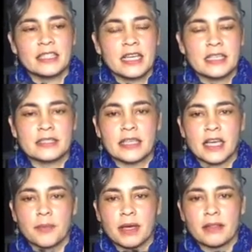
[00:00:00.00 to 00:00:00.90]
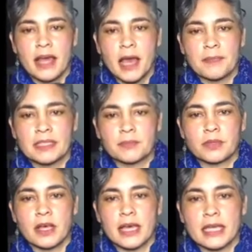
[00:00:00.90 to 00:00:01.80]
Daisy on my lap is
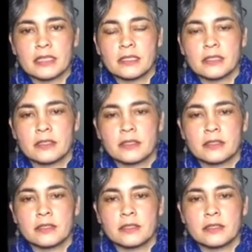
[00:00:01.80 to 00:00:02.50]
blind.